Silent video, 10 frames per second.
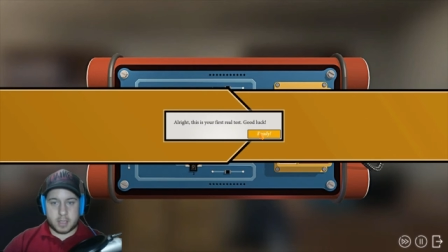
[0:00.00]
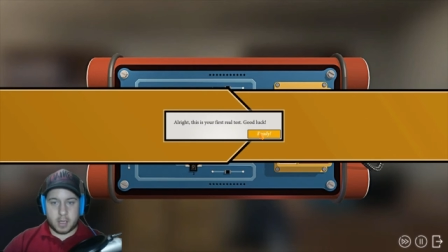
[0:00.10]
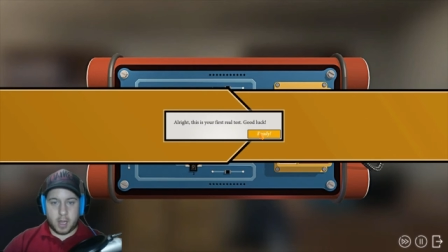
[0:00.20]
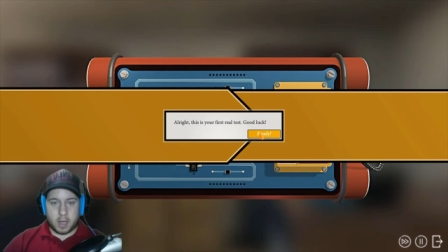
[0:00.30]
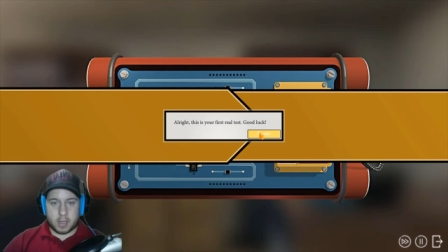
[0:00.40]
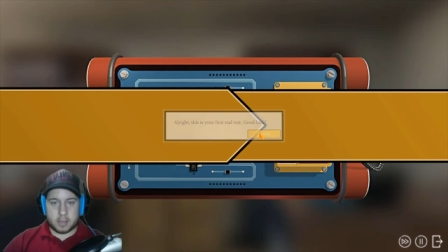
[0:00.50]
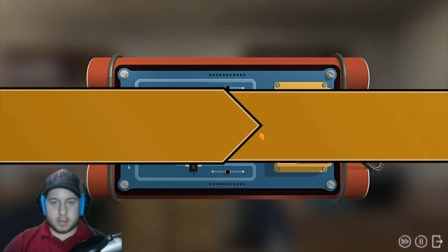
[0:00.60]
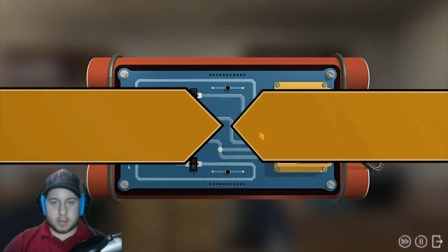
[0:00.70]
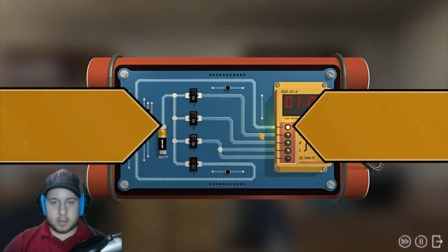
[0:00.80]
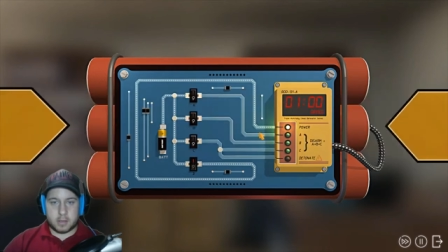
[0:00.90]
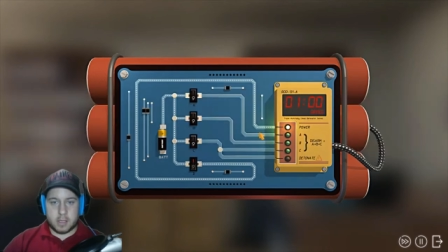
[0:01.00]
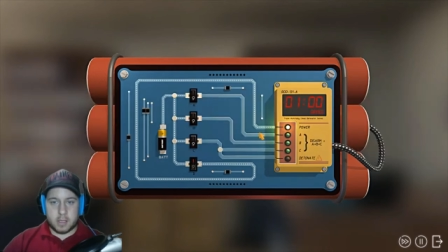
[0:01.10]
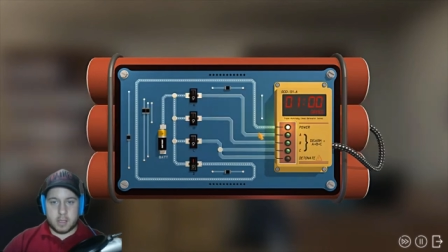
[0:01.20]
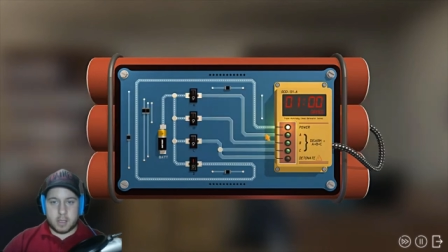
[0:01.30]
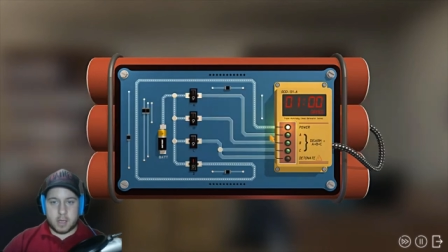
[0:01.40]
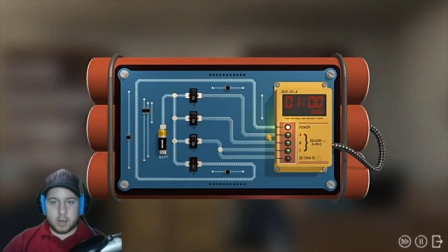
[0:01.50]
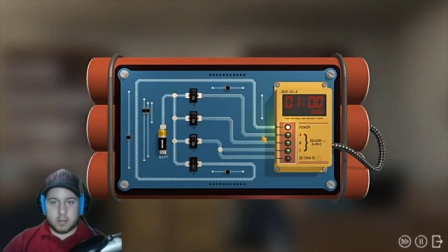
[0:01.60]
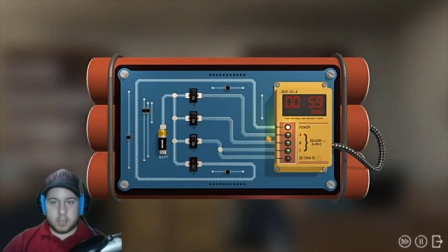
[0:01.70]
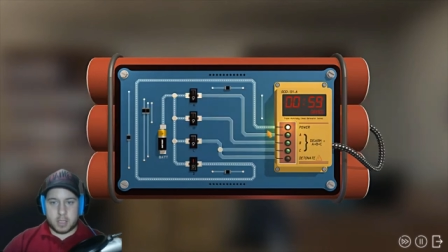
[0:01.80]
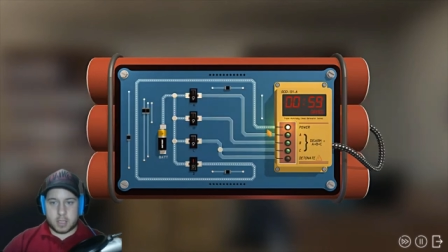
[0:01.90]
Good luck. Oh,
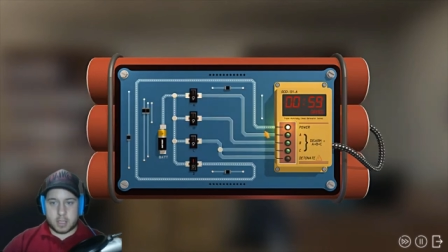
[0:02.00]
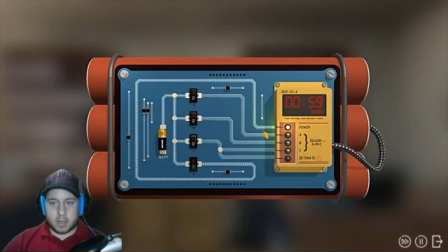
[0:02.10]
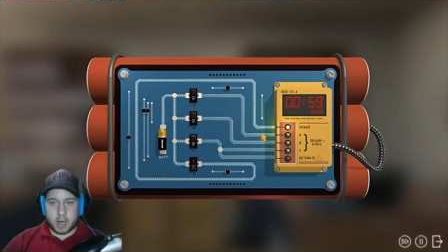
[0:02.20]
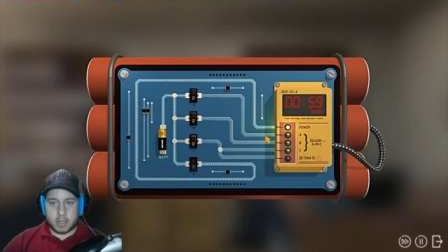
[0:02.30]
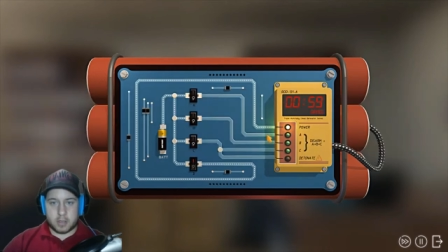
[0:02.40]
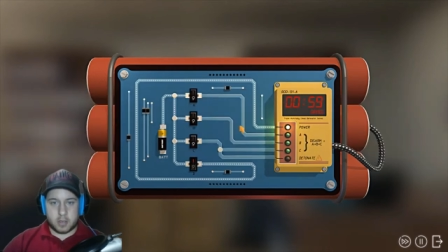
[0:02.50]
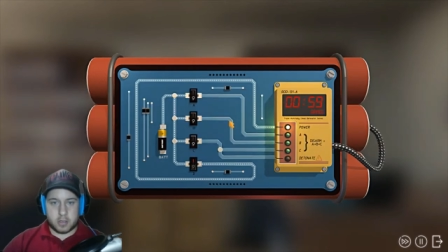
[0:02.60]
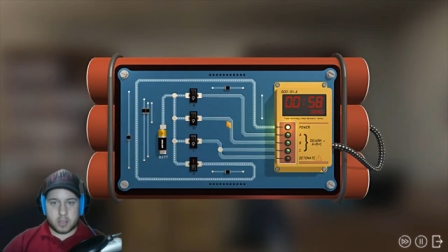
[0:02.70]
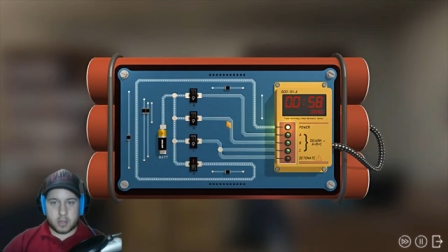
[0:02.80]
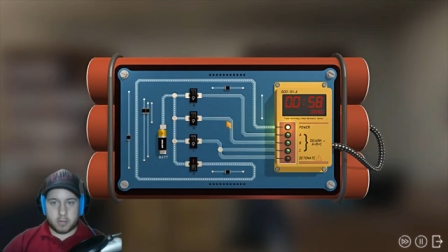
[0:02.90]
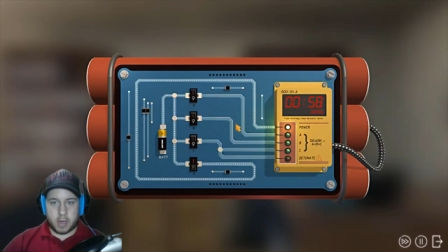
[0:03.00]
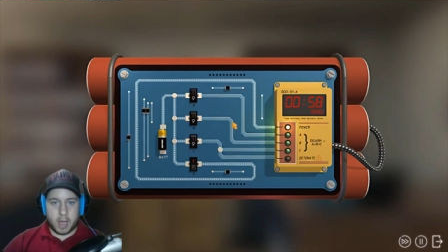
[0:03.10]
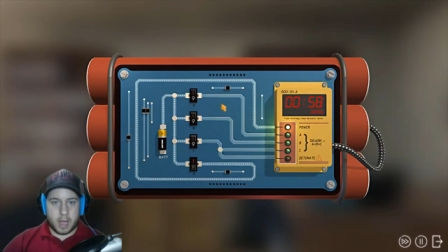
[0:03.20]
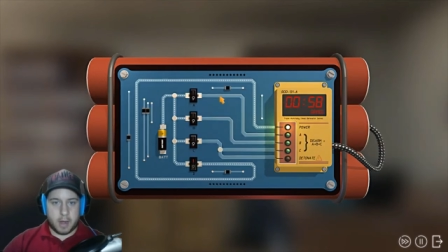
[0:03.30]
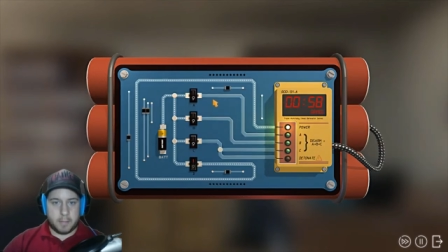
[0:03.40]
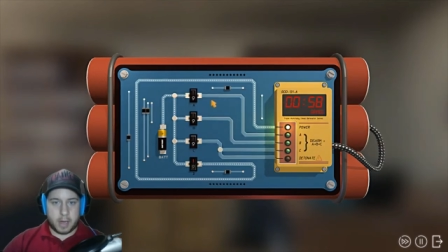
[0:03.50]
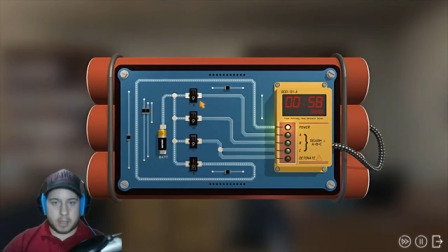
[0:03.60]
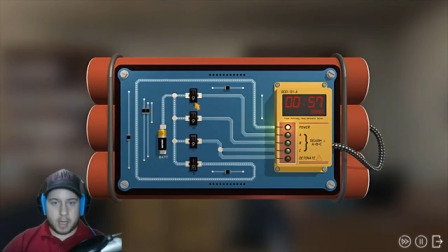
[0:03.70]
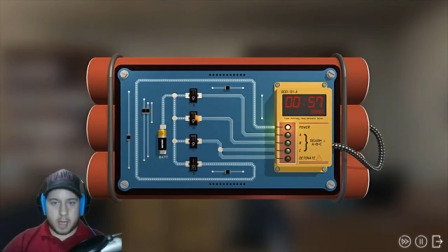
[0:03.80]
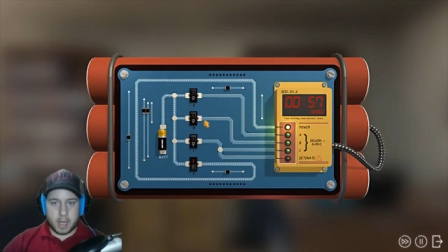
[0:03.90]
Jesus. Okay, so there's three. I got a minute.
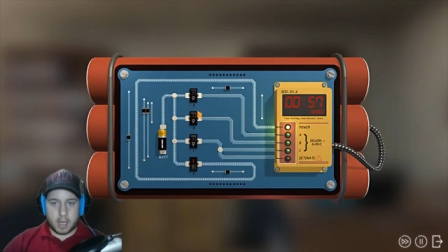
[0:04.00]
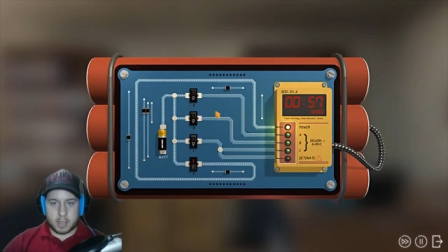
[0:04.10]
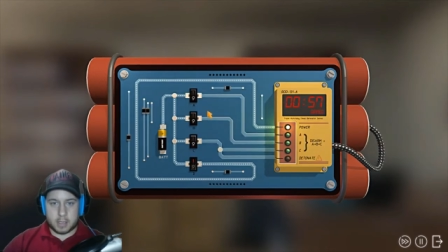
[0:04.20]
Uh,